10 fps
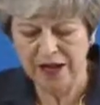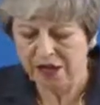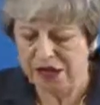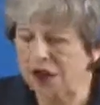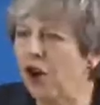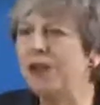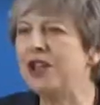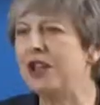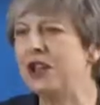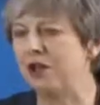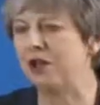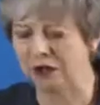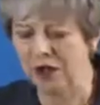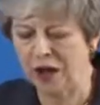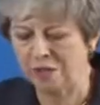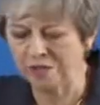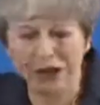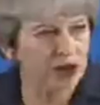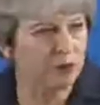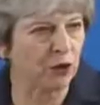This accommodation of
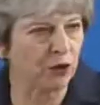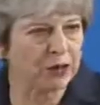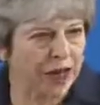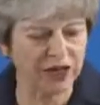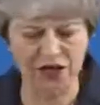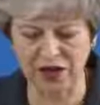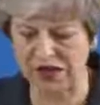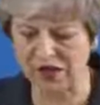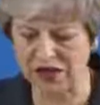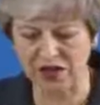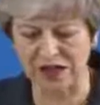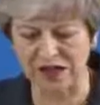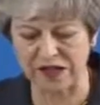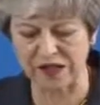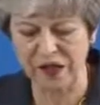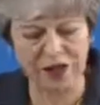multiple layered identities